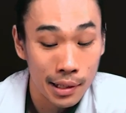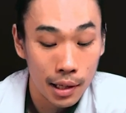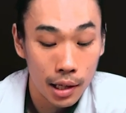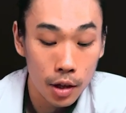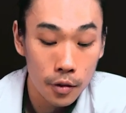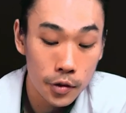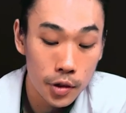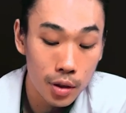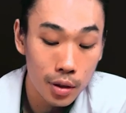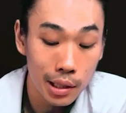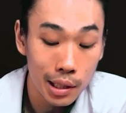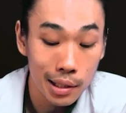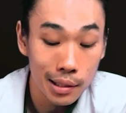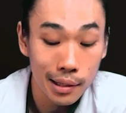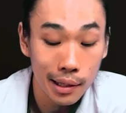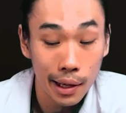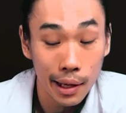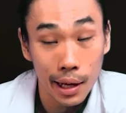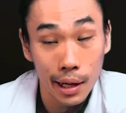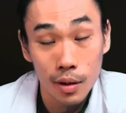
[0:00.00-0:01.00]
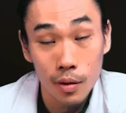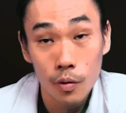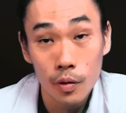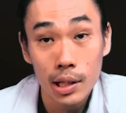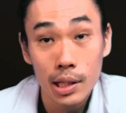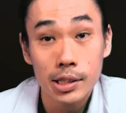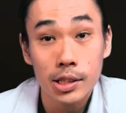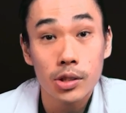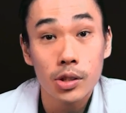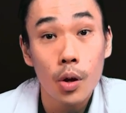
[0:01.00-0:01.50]
if you eat egg
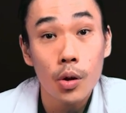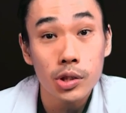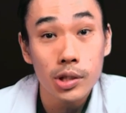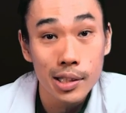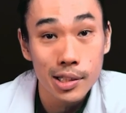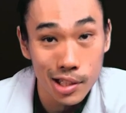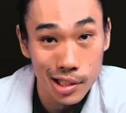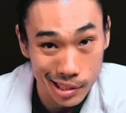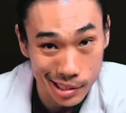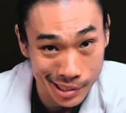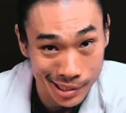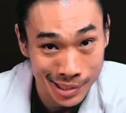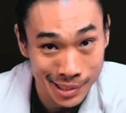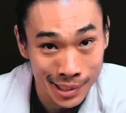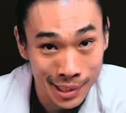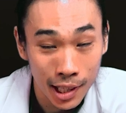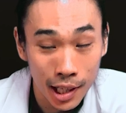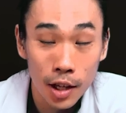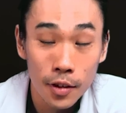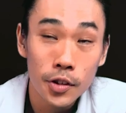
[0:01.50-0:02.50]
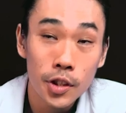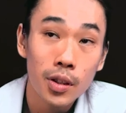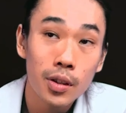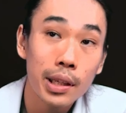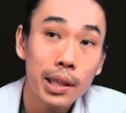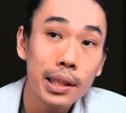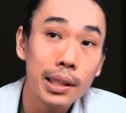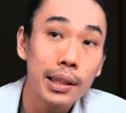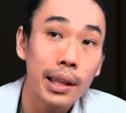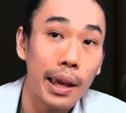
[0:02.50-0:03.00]
with the sausages, if you
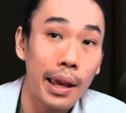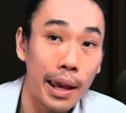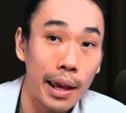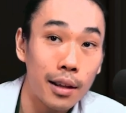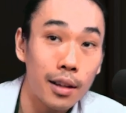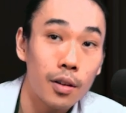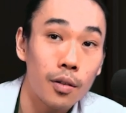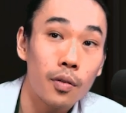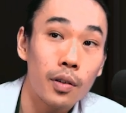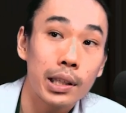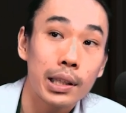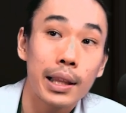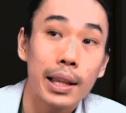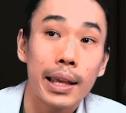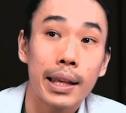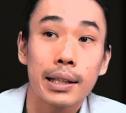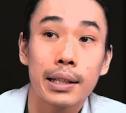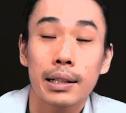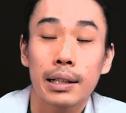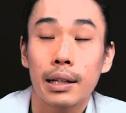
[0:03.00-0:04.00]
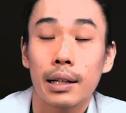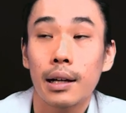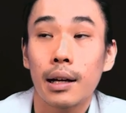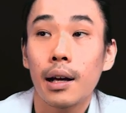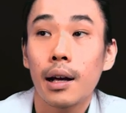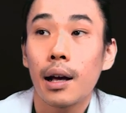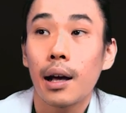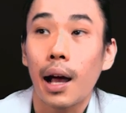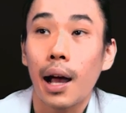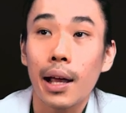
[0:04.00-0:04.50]
eat egg with like a
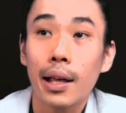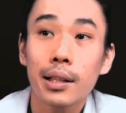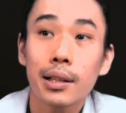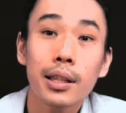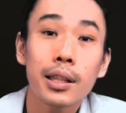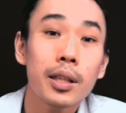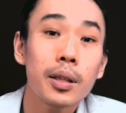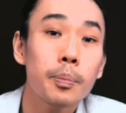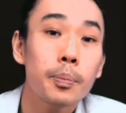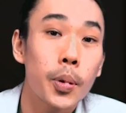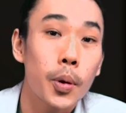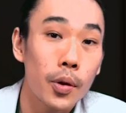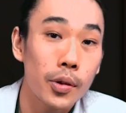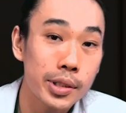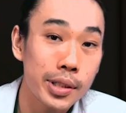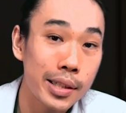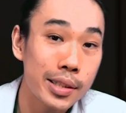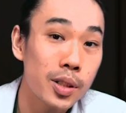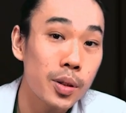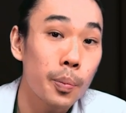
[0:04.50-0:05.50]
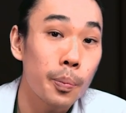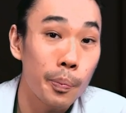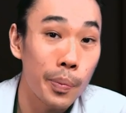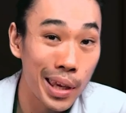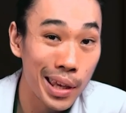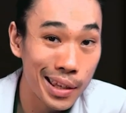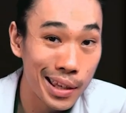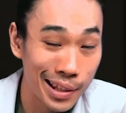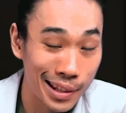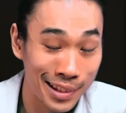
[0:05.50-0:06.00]
highly processed
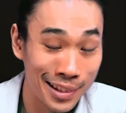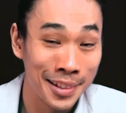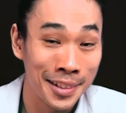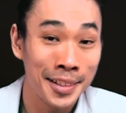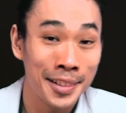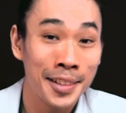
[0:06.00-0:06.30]
bacon,